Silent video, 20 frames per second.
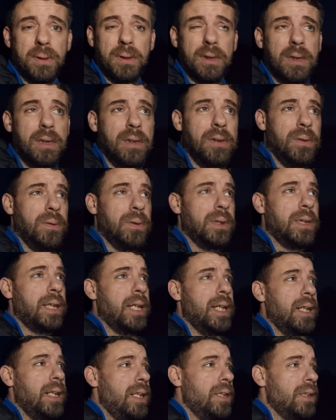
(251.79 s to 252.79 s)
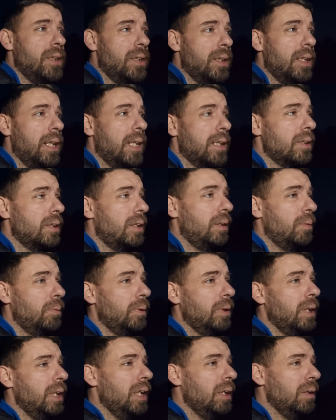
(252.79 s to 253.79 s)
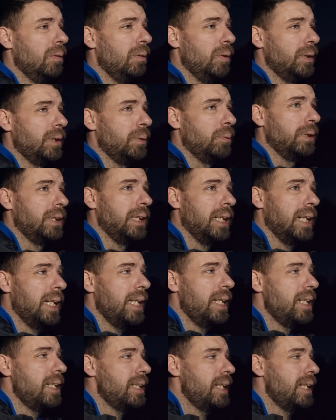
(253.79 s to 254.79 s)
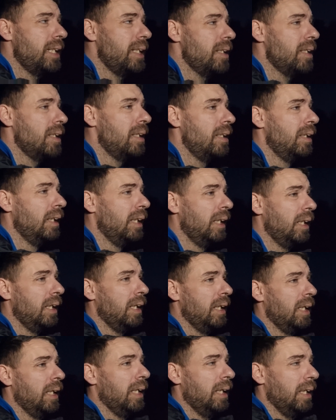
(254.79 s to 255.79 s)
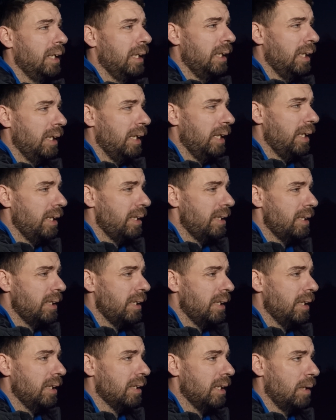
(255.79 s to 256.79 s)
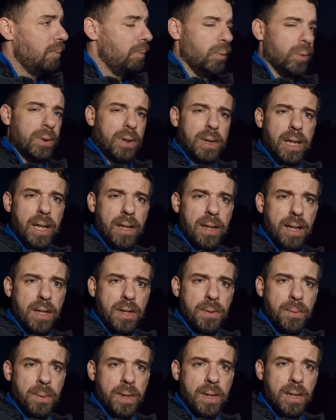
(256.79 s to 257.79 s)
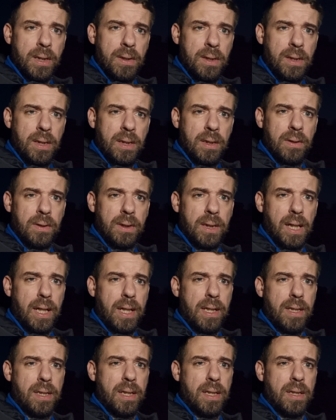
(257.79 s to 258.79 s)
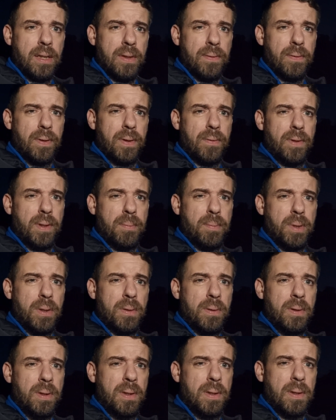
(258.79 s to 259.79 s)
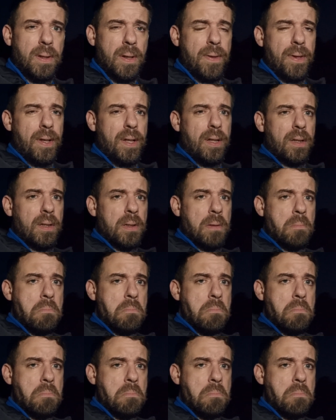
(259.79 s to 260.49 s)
So the kit lens at that time, what was it 18? I can't remember what the kit lens was now. Is it 18 to 50 mm? I think.